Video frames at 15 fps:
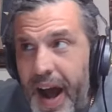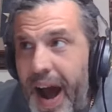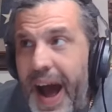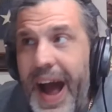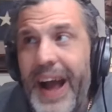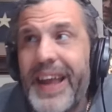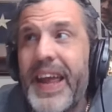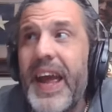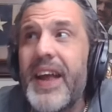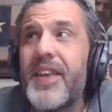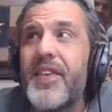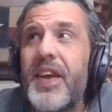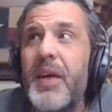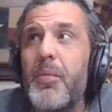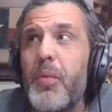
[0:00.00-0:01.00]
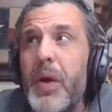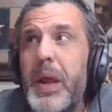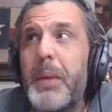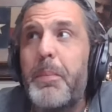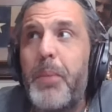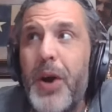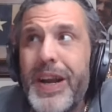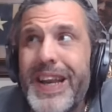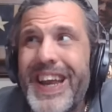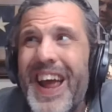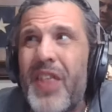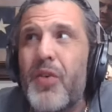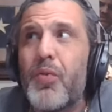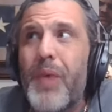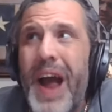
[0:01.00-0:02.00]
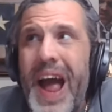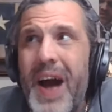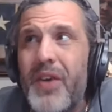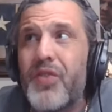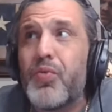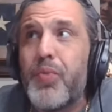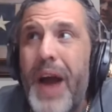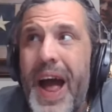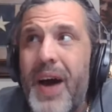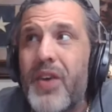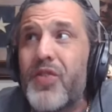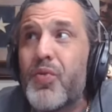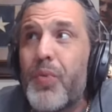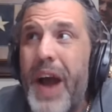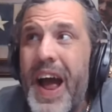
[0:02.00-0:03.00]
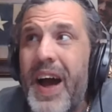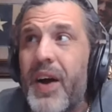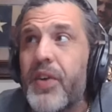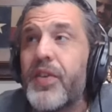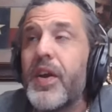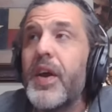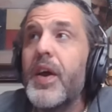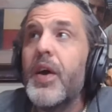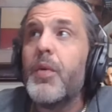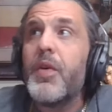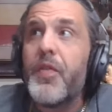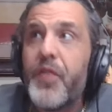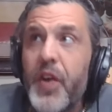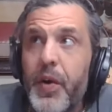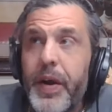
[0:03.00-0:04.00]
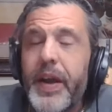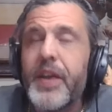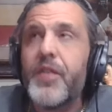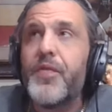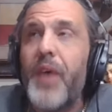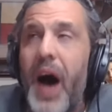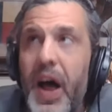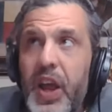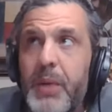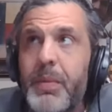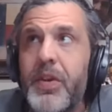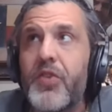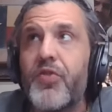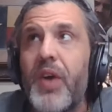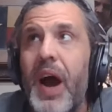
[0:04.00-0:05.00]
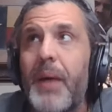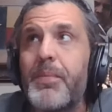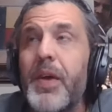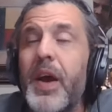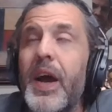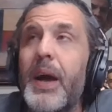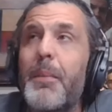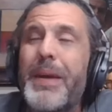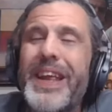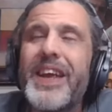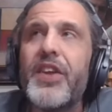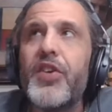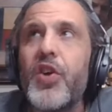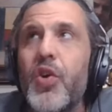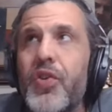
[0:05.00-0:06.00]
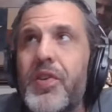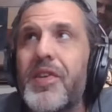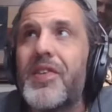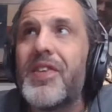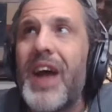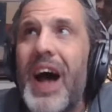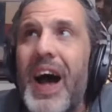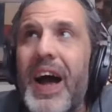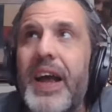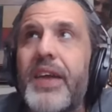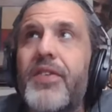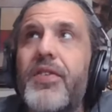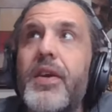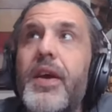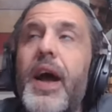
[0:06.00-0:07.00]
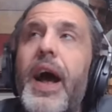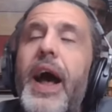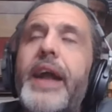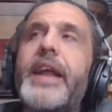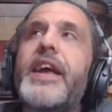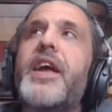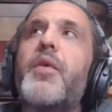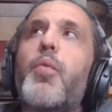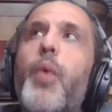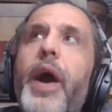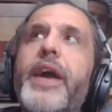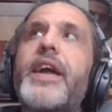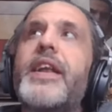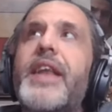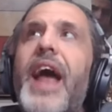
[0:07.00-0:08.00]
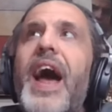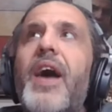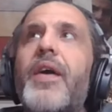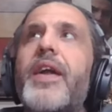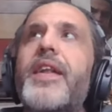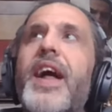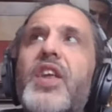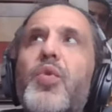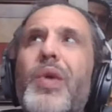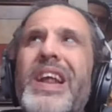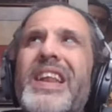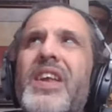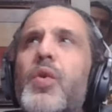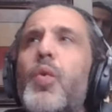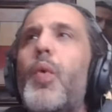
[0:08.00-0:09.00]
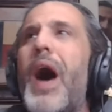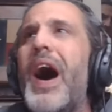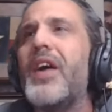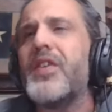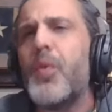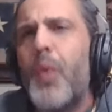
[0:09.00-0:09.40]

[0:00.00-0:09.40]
I can't see him really putting together rounds, rounds, rounds with Fury. His volume has dropped, but he can use his size and he can wear you down. And that's what he did to Wilder.